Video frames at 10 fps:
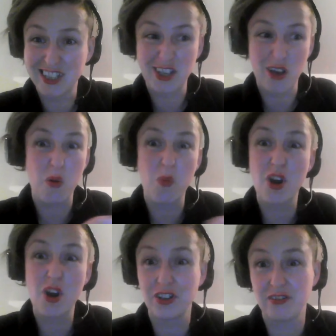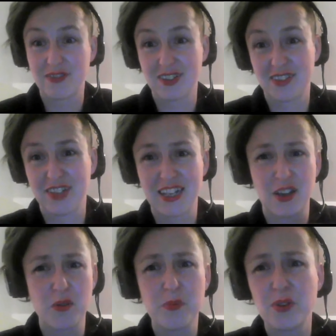Go and work on your evidence of need.
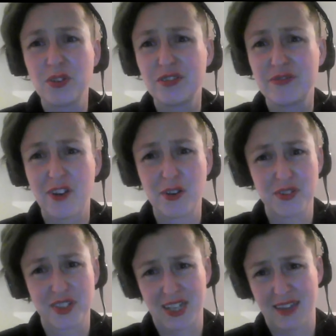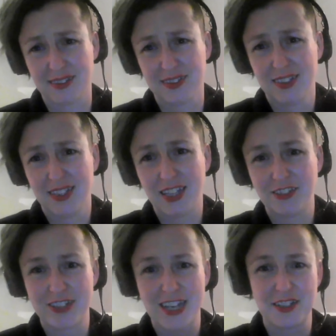Go and pull your photos together and
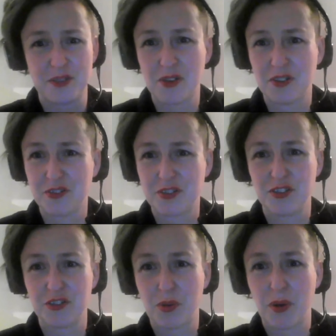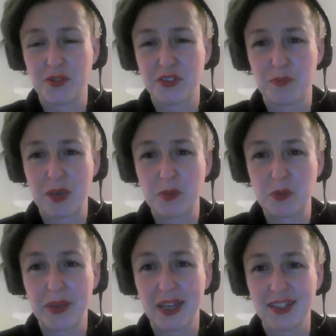your testimonials and your quotes of people
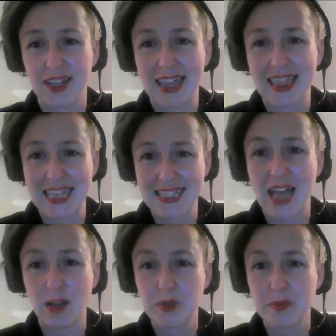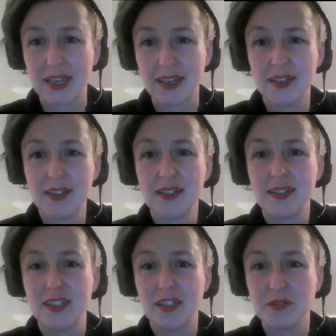being like, this helped me.
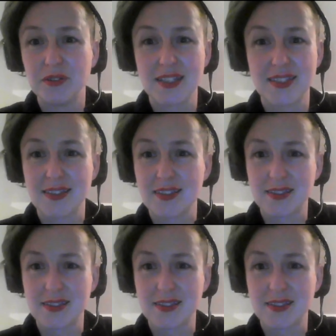This